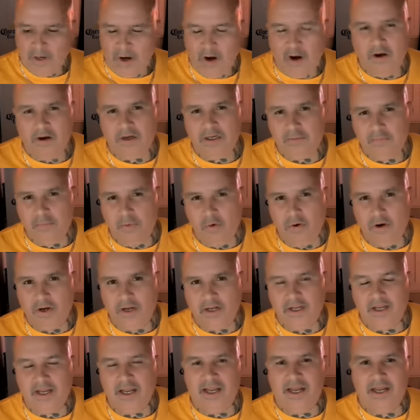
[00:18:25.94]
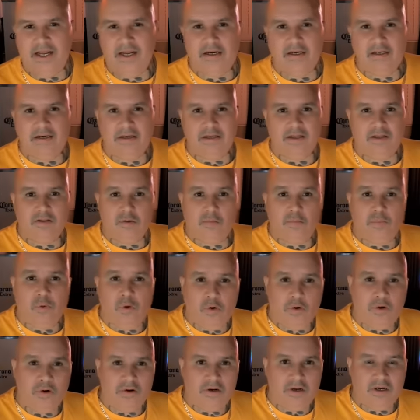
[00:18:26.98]
Artie Boy and the
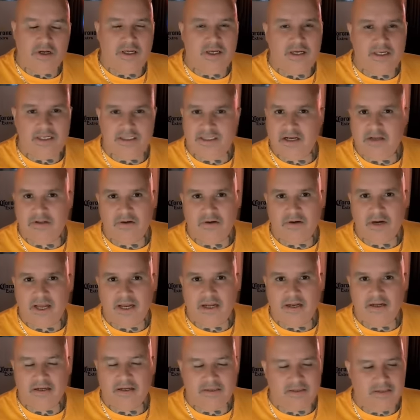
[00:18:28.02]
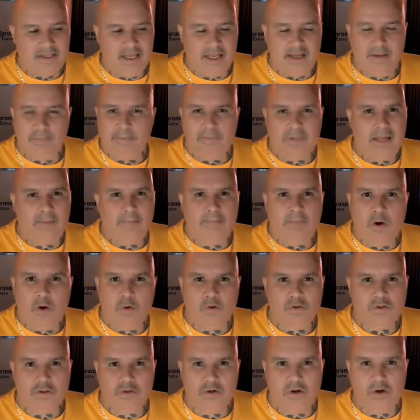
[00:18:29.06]
porter look at each other like they they
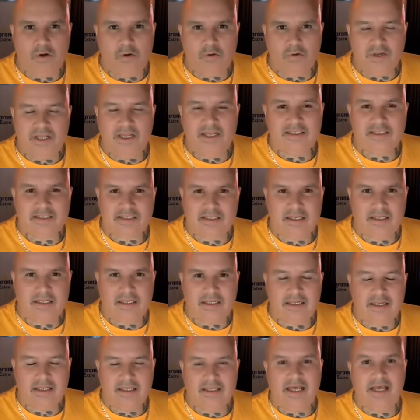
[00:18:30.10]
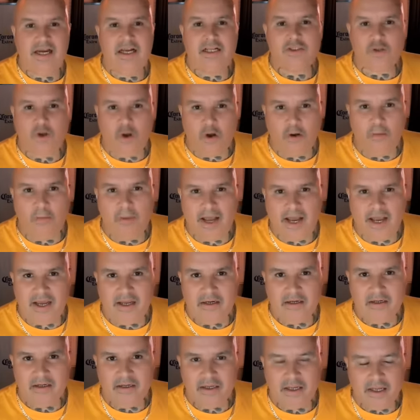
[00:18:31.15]
both know instantly that it's all
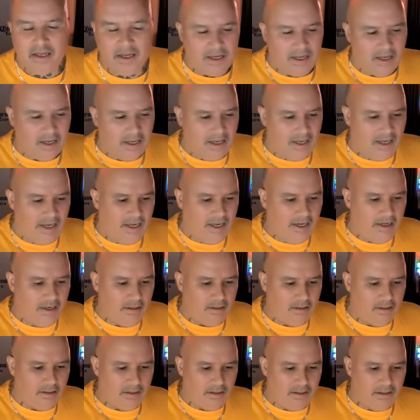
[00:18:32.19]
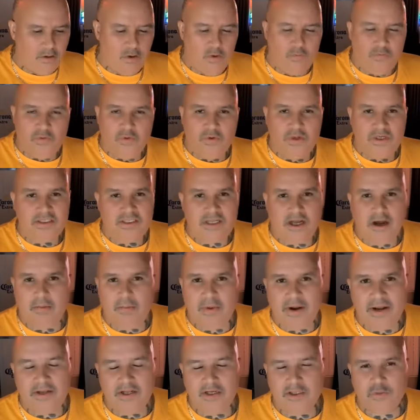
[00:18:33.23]
bad. And you know, if you could tell
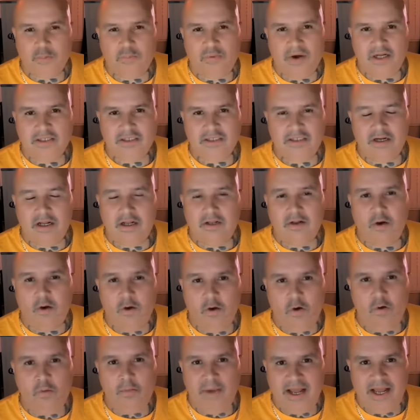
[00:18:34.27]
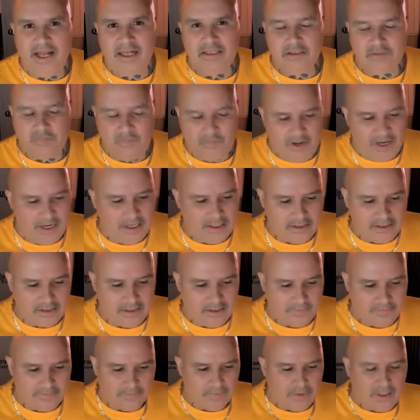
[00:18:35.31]
by the expression on the old man's
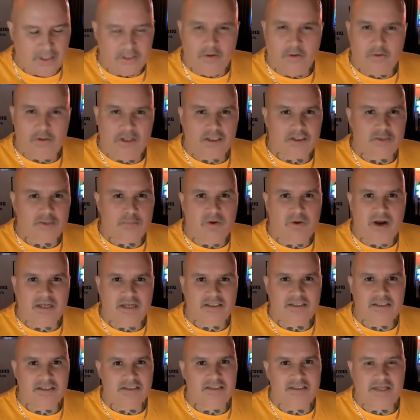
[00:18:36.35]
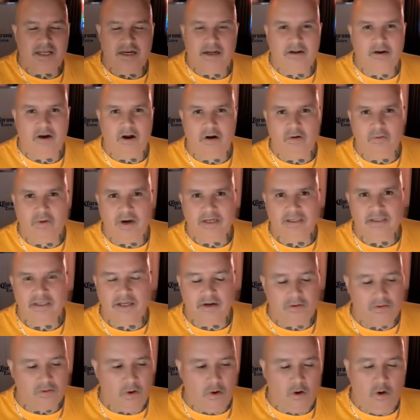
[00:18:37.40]
face, you know, the expression said it all right
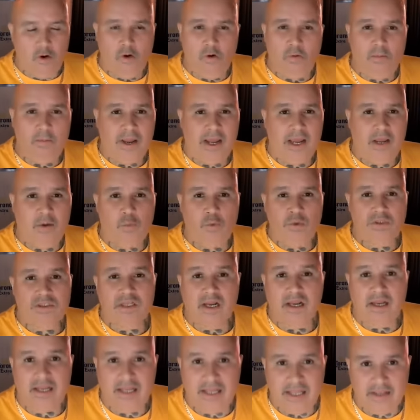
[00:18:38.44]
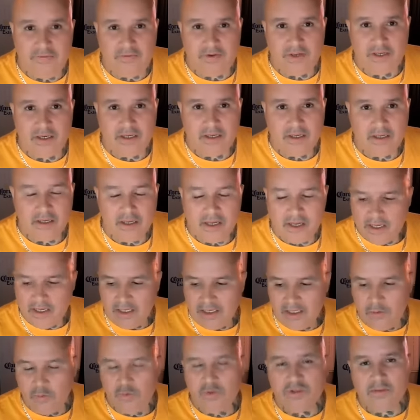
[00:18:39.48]
there. The old man was livid.
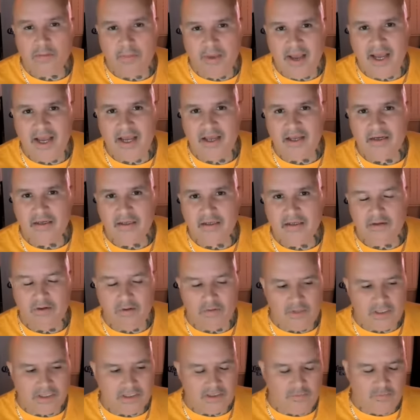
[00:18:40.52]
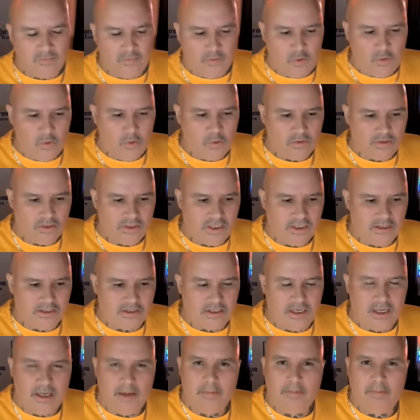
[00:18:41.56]
He was mad. You know, this fool
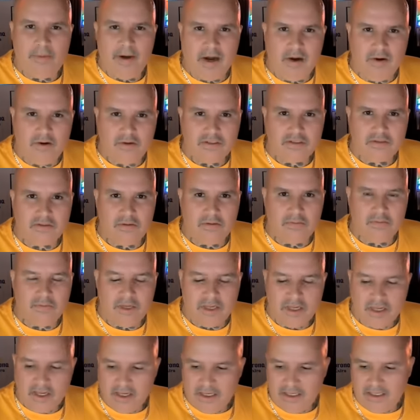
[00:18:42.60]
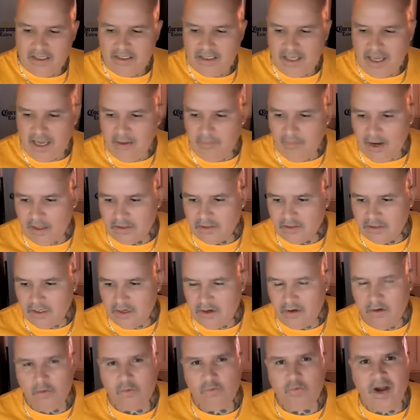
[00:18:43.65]
just embarrassed him. He came out
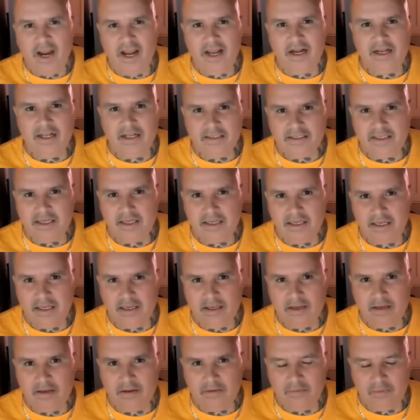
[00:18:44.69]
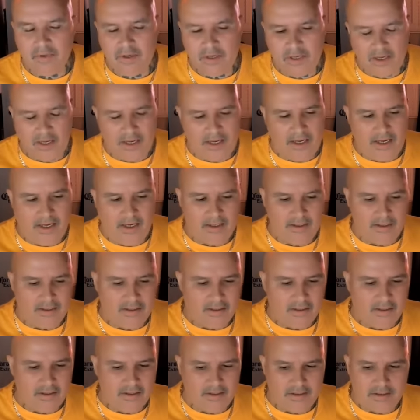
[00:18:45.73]
there, ran into him, and
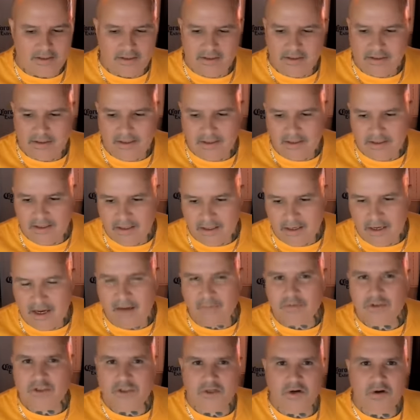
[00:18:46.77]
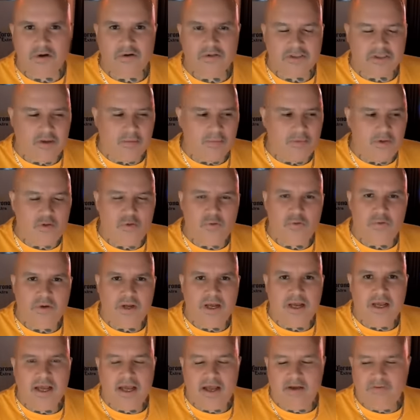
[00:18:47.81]
I'm sure some of you
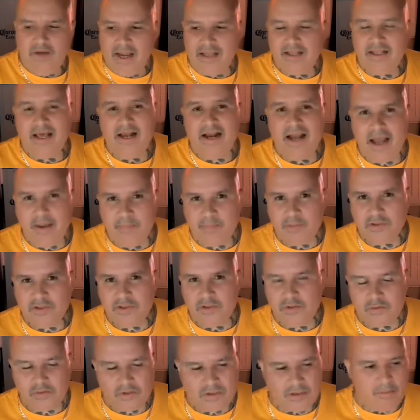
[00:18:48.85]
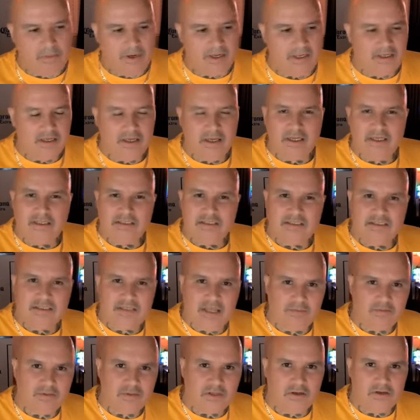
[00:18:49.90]
have had that happen to you. Somebody
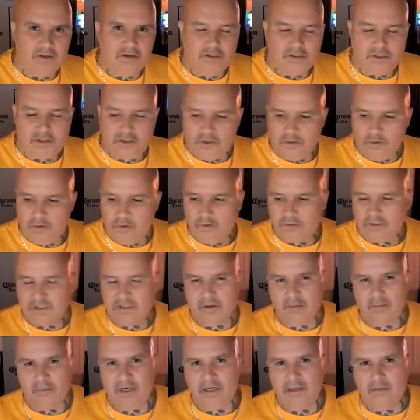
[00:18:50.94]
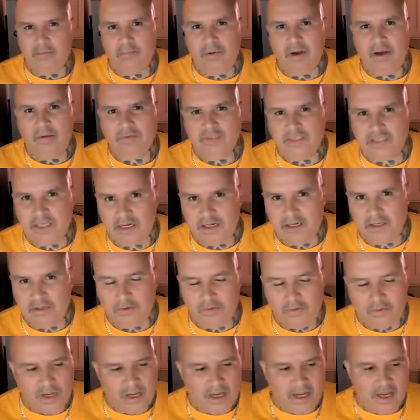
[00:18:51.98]
steps on your shoe or somebody bumps into
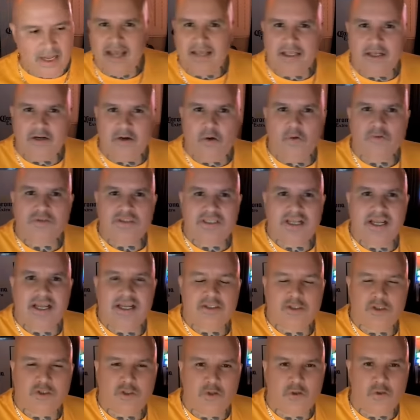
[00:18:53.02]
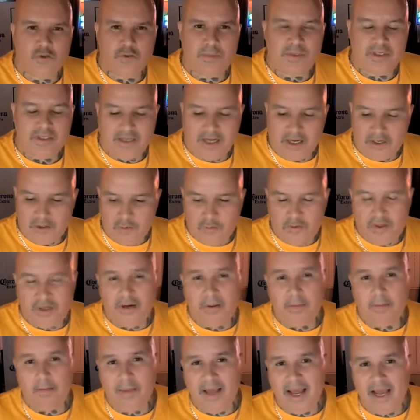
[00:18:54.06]
you and they don't say, Excuse me. Now, you can
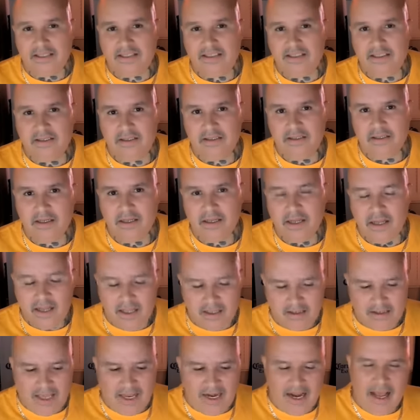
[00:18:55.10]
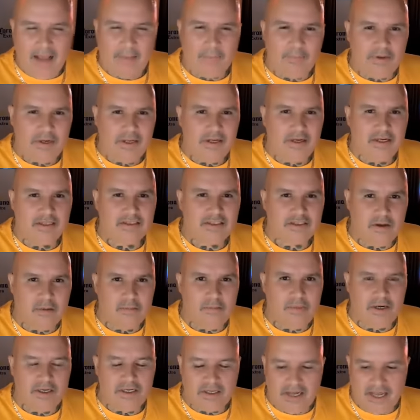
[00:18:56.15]
imagine that happening to
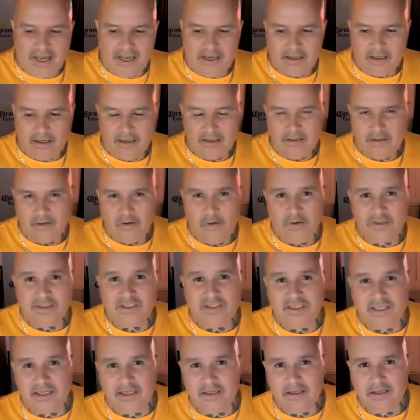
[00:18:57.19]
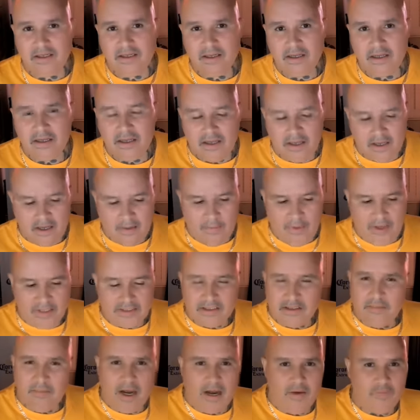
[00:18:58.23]
somebody like, you know, a C
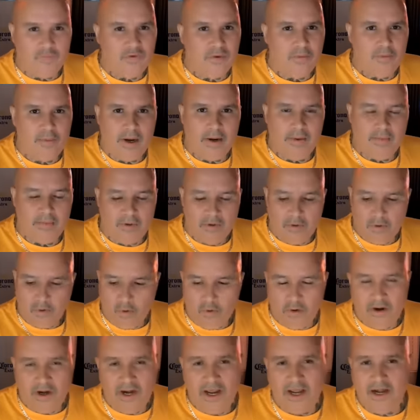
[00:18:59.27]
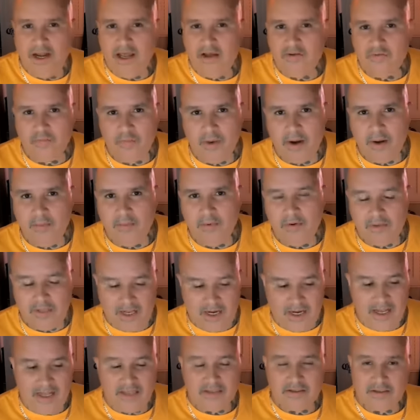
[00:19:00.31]
Mexican Mafia member or an NF member
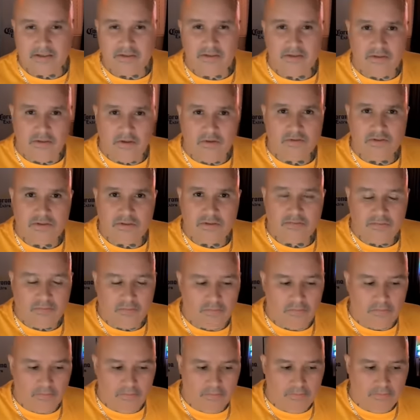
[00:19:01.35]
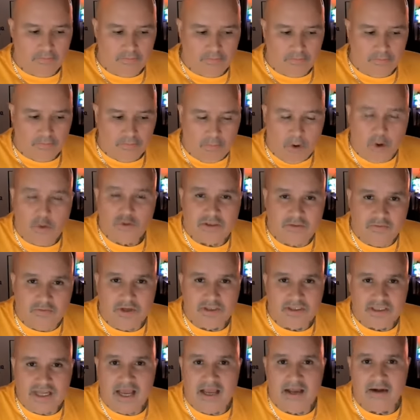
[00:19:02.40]
that has, you know, most of
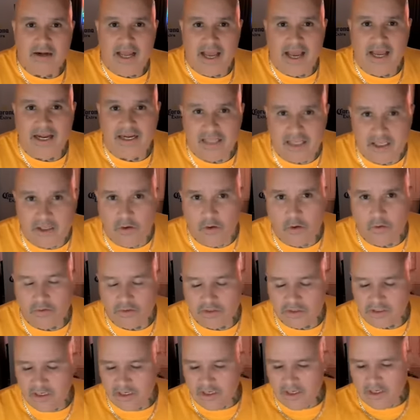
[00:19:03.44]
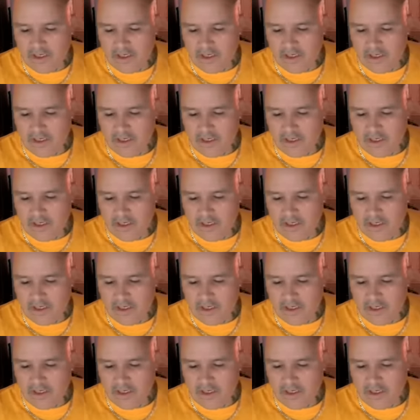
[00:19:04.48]
us had had egos